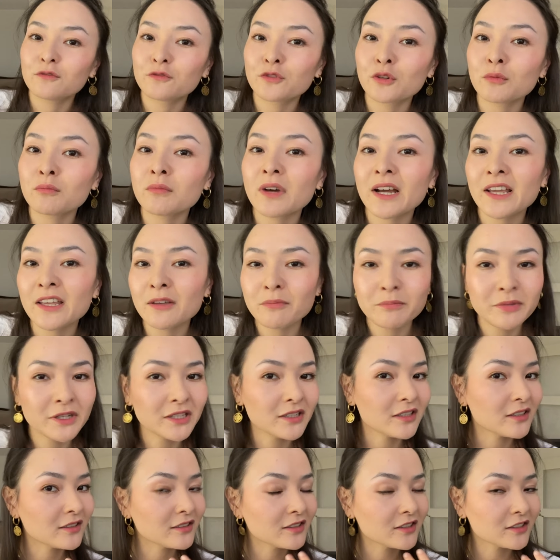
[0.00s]
from my
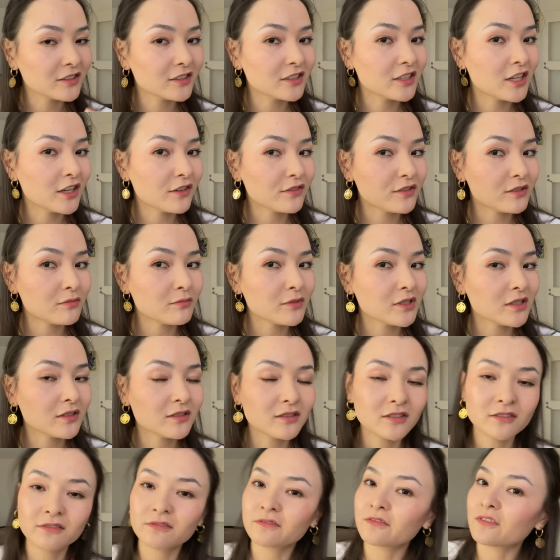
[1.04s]
opinion, it gives me
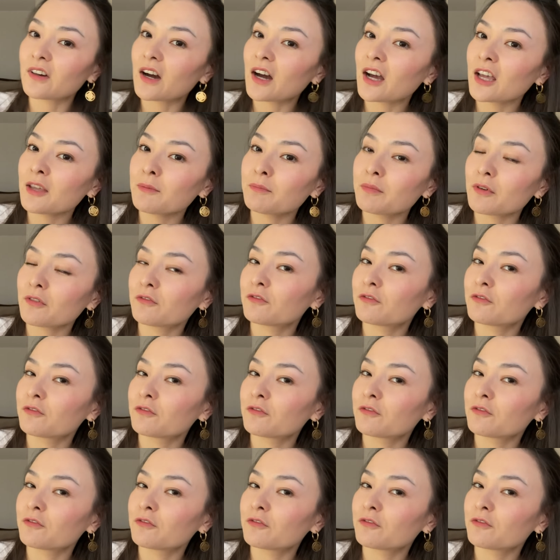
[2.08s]
the vibe